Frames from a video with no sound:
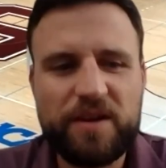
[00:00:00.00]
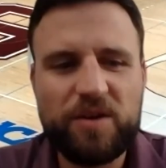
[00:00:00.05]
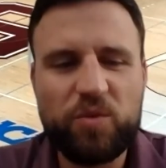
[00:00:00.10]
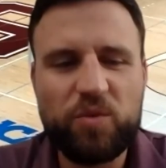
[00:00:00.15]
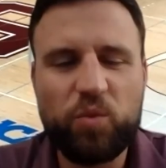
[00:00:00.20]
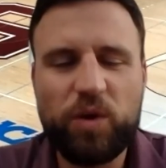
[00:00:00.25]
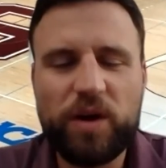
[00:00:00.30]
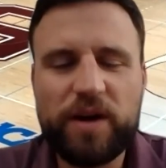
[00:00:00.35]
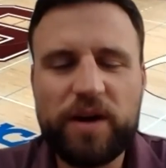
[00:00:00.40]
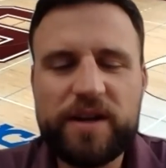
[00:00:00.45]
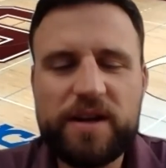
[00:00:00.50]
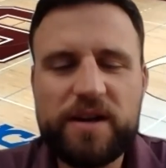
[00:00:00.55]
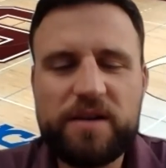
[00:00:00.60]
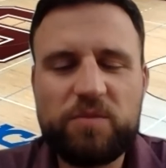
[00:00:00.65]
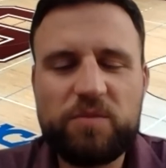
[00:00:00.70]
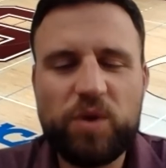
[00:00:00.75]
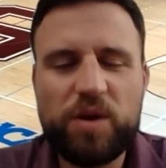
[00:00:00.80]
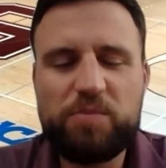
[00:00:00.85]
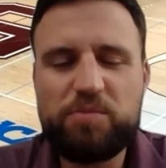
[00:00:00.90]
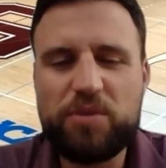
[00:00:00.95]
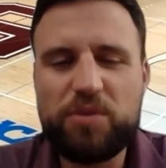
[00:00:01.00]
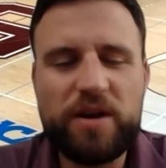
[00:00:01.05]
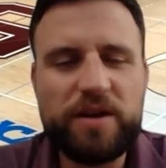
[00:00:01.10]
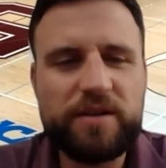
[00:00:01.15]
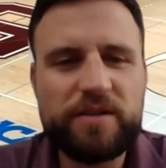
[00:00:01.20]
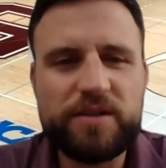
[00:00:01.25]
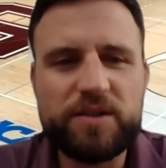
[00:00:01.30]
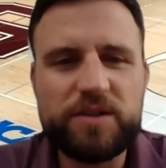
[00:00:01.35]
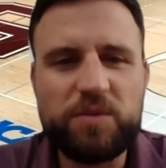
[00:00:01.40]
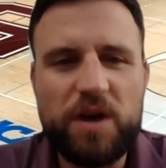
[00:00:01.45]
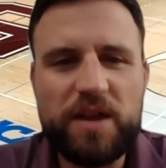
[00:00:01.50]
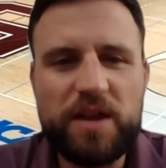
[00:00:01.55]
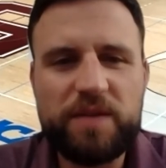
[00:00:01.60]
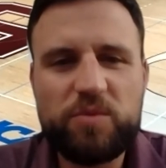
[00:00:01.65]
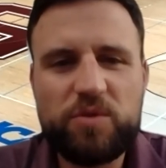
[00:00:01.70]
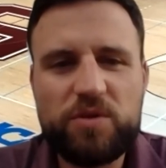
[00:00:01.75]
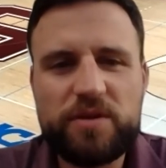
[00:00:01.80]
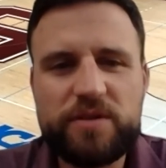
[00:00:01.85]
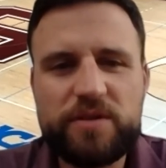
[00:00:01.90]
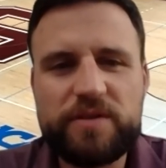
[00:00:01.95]
What brought you to
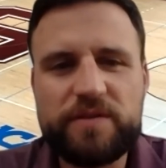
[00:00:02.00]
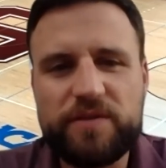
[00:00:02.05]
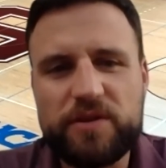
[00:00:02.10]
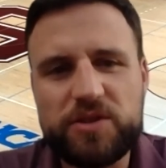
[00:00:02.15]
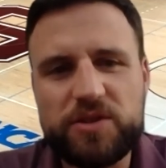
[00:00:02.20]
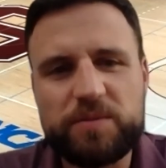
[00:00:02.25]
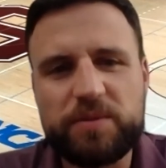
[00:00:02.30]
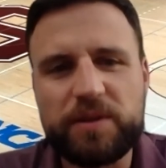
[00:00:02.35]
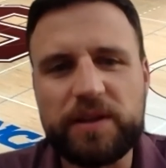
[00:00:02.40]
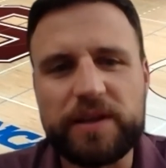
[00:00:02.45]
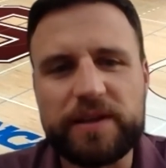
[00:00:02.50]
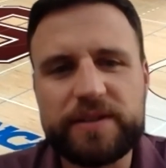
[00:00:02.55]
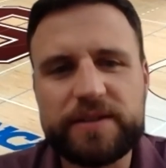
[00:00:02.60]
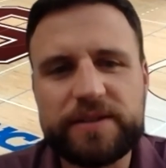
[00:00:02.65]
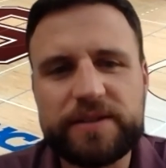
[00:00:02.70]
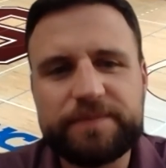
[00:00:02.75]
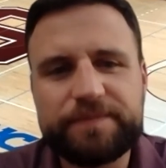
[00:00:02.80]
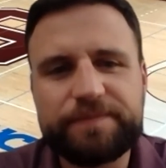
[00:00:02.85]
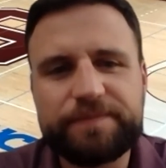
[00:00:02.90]
Swarthmore in the first place?